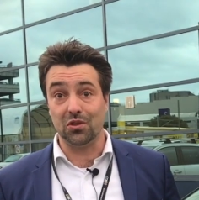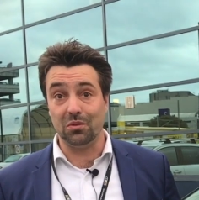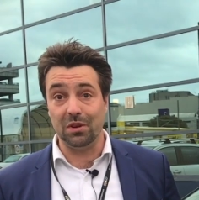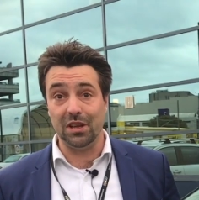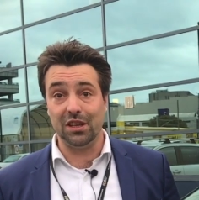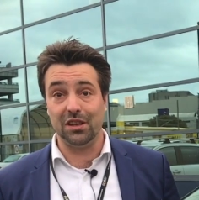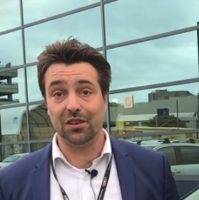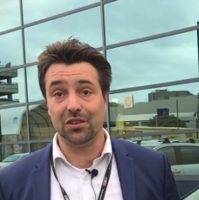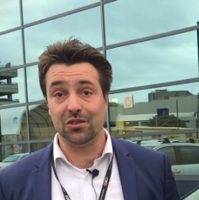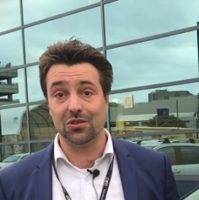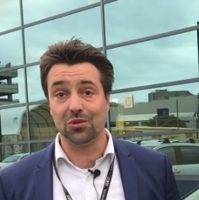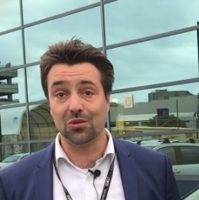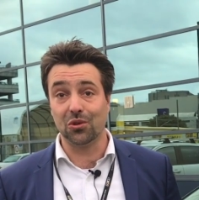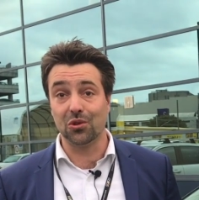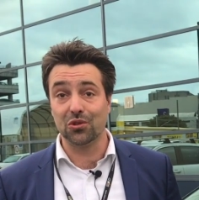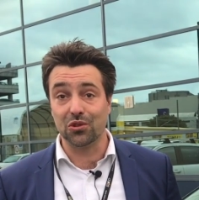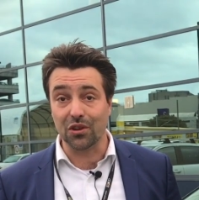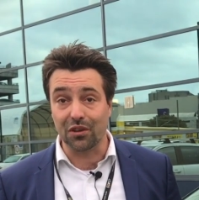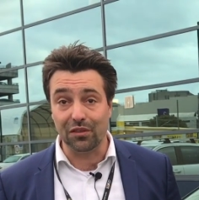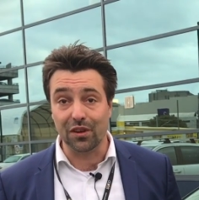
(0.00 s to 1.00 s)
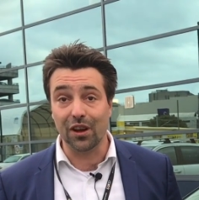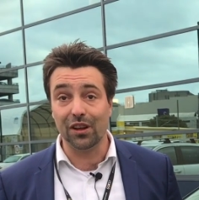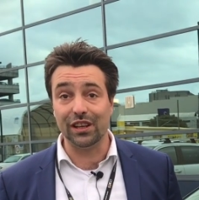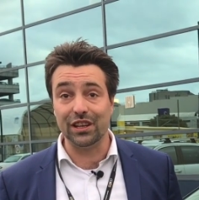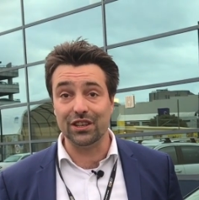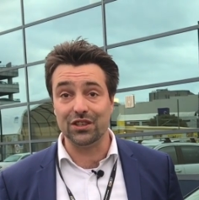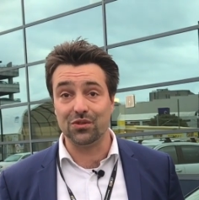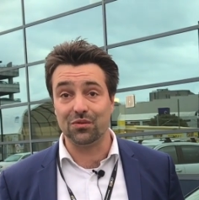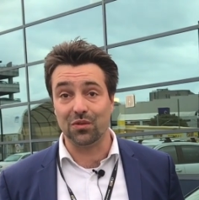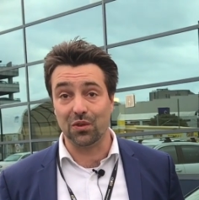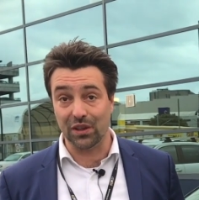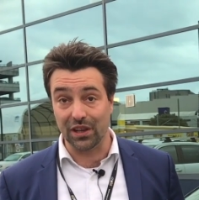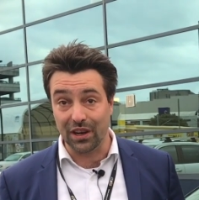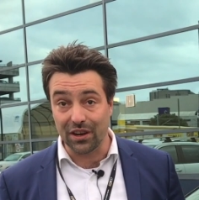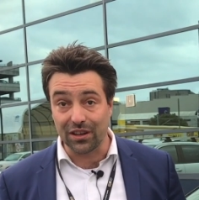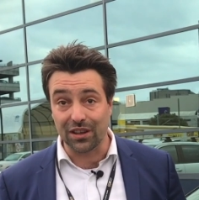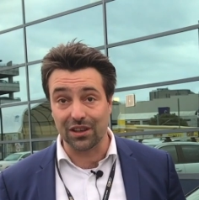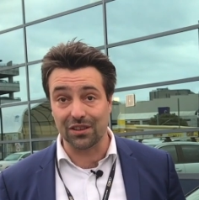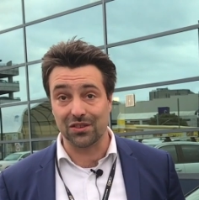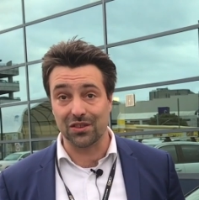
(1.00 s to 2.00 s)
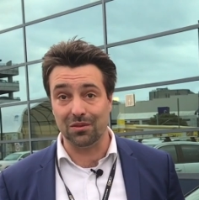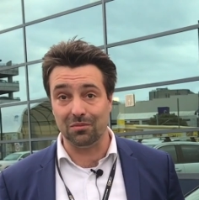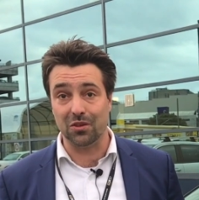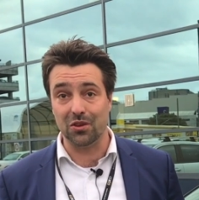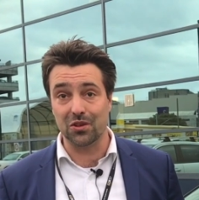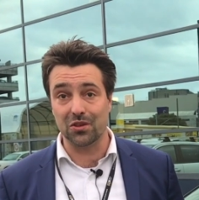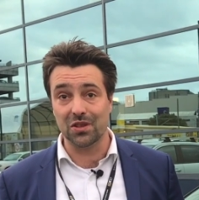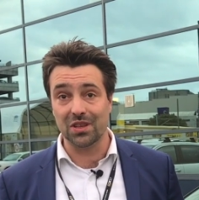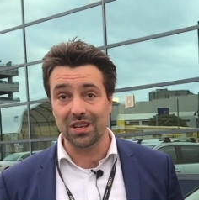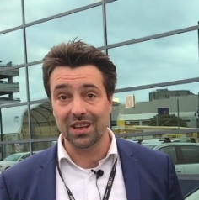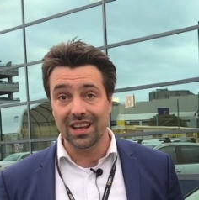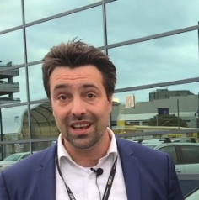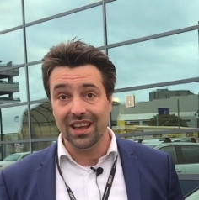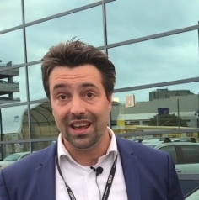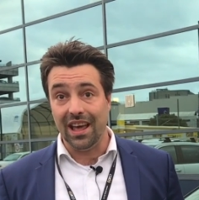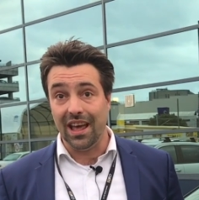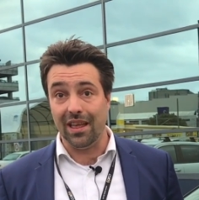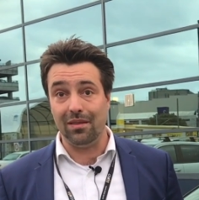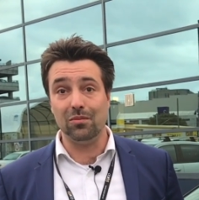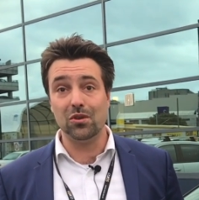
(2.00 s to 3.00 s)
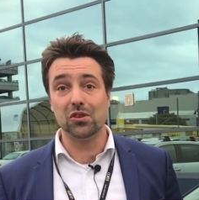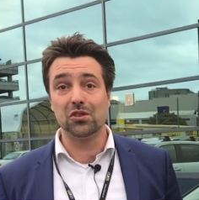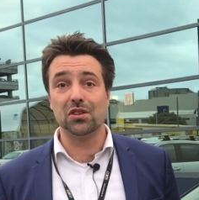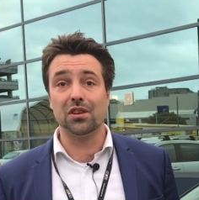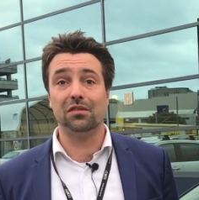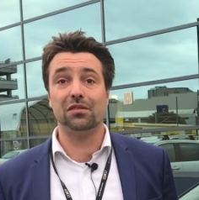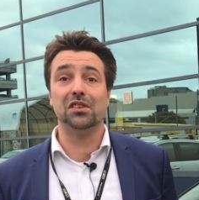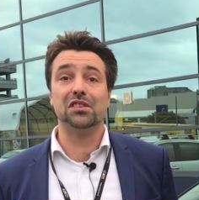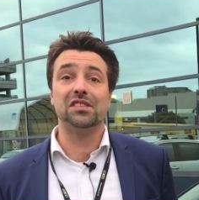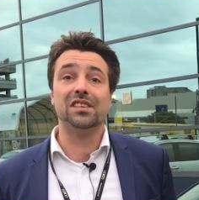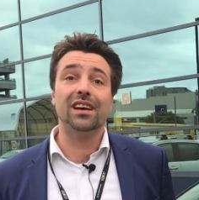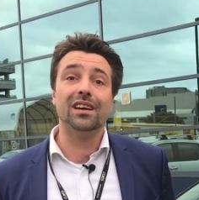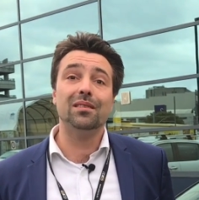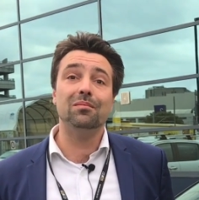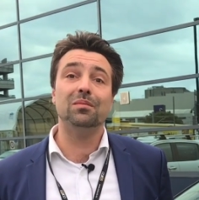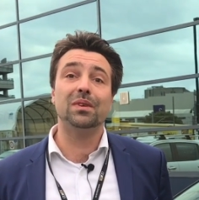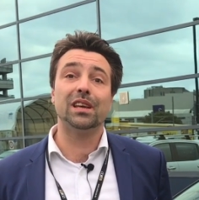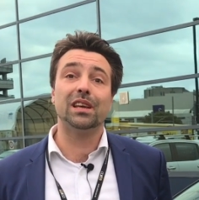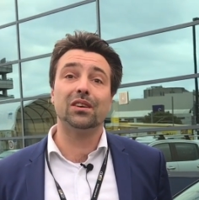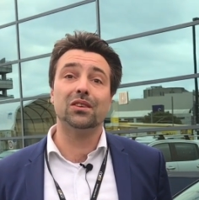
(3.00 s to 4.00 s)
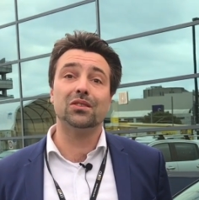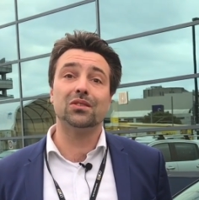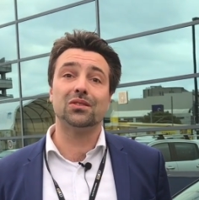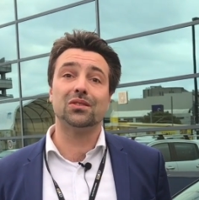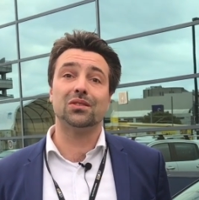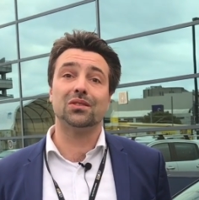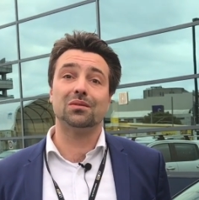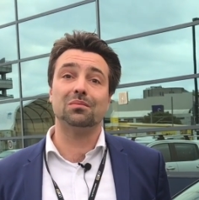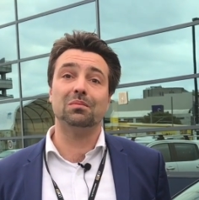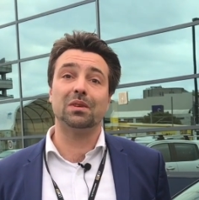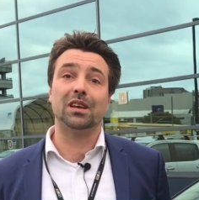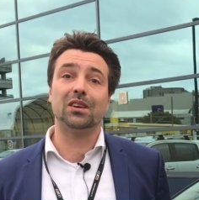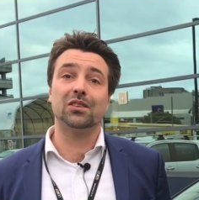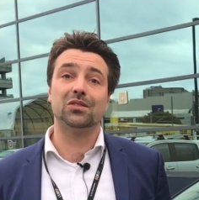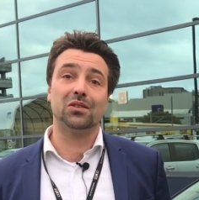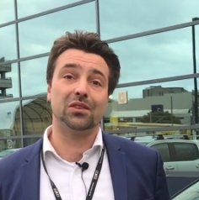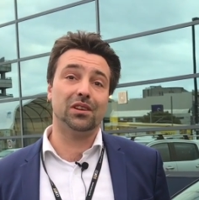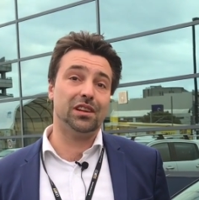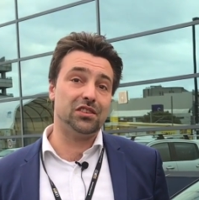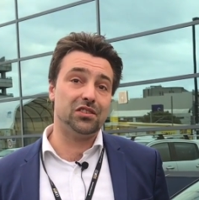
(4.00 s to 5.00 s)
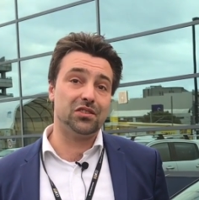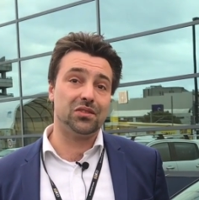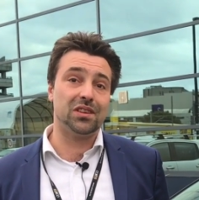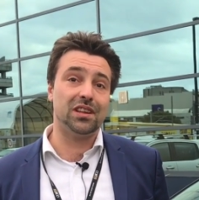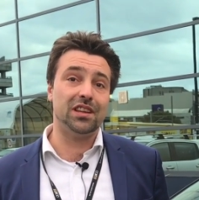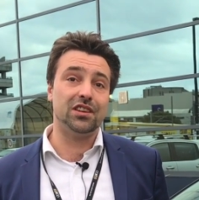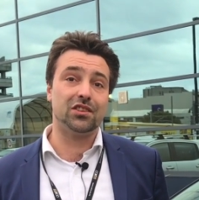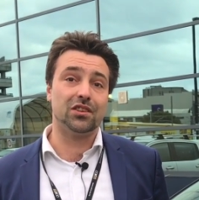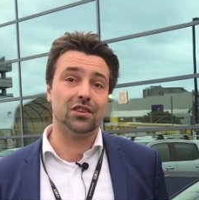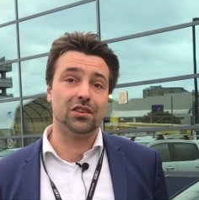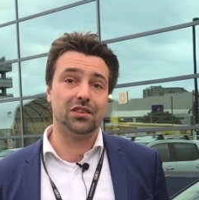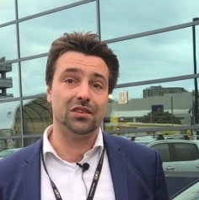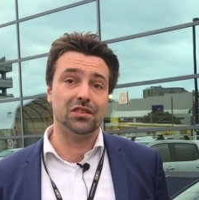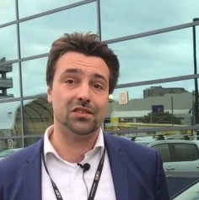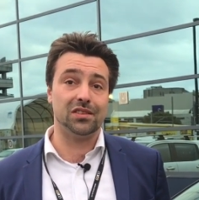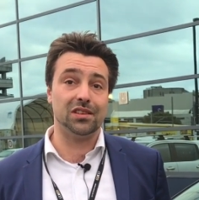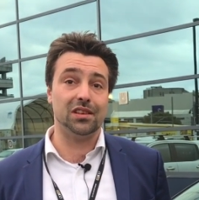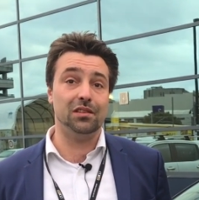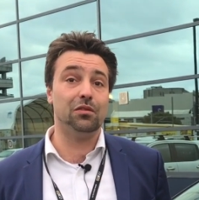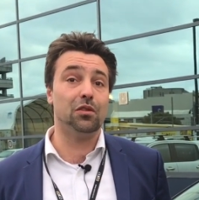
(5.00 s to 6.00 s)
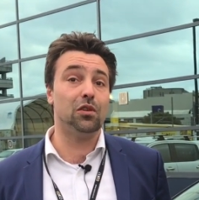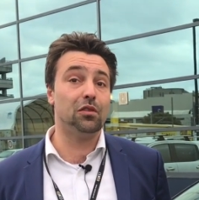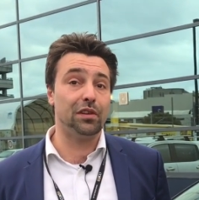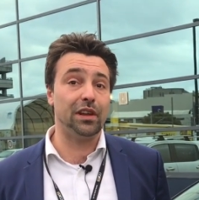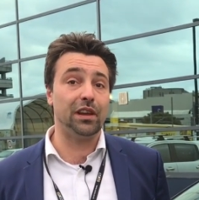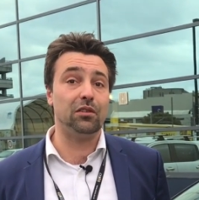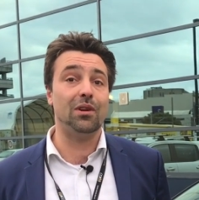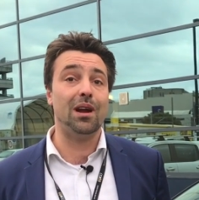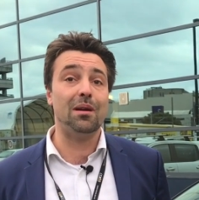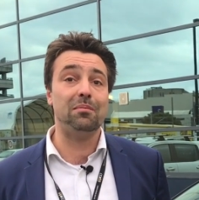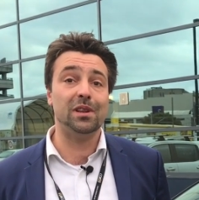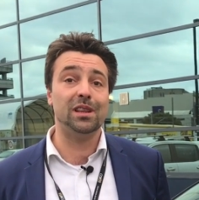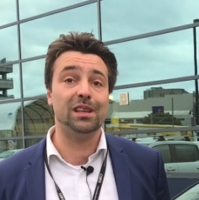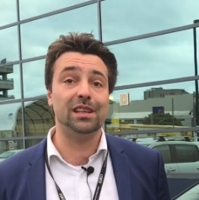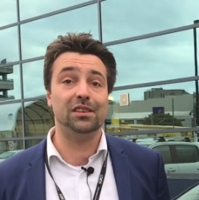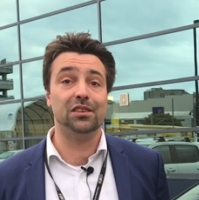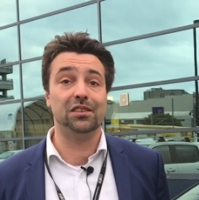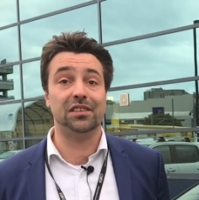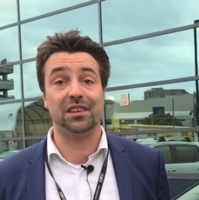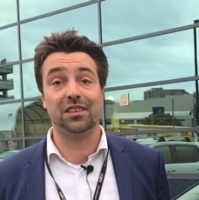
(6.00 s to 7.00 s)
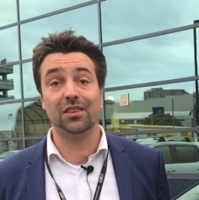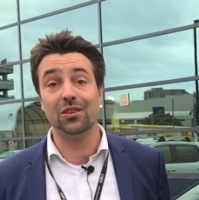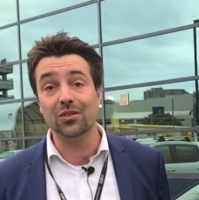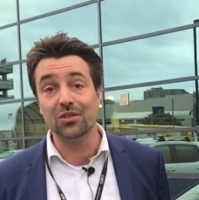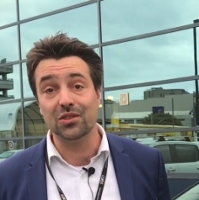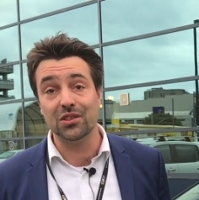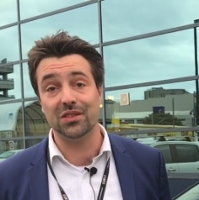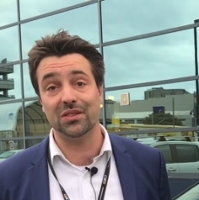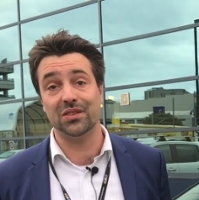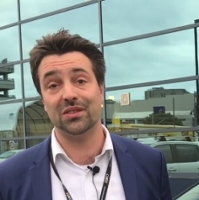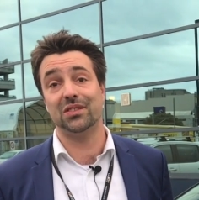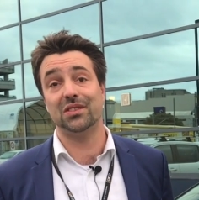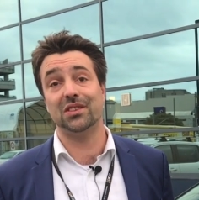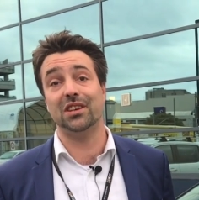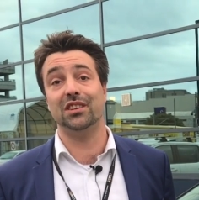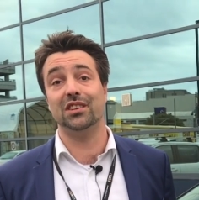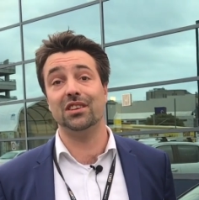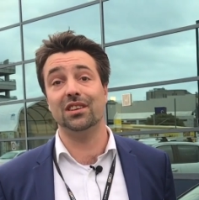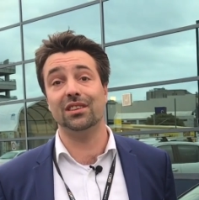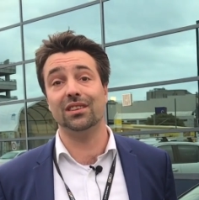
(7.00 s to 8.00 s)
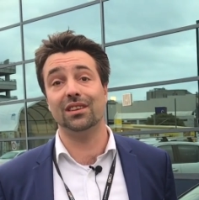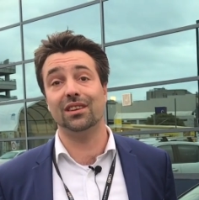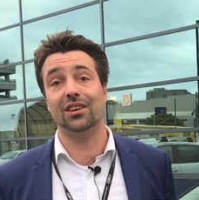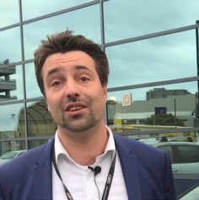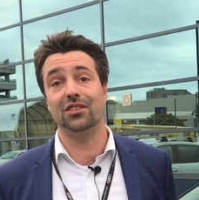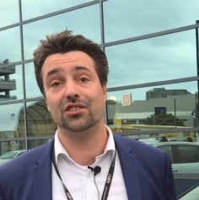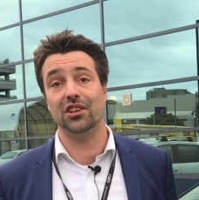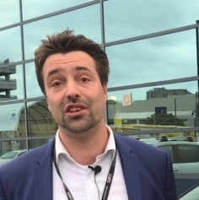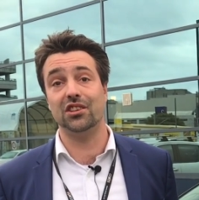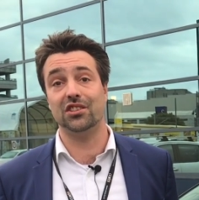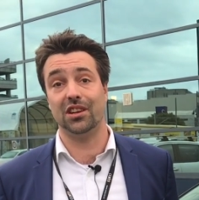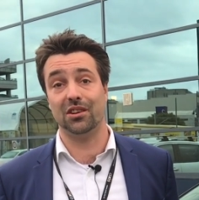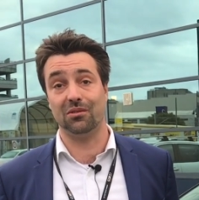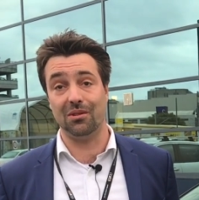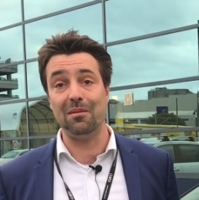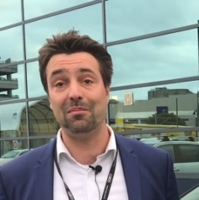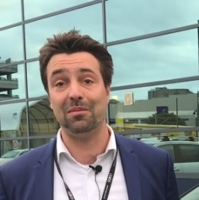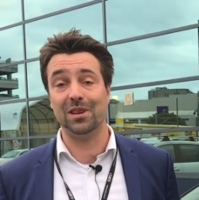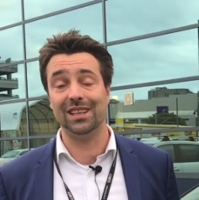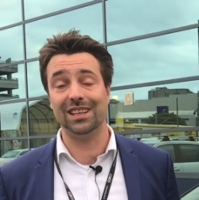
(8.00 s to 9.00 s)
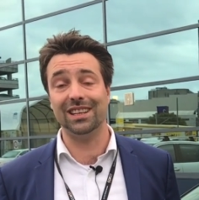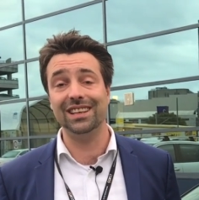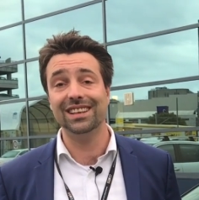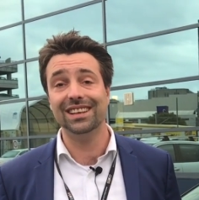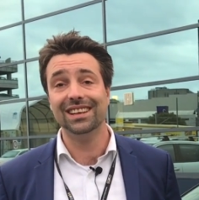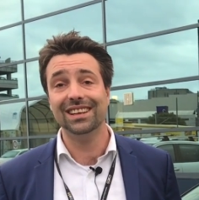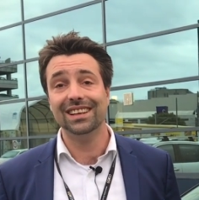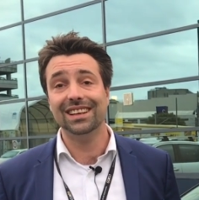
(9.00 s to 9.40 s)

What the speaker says: to be the source of knowledge for their customers. And most of the time, because the legislation is evolving rapidly, the technologies are changing rapidly,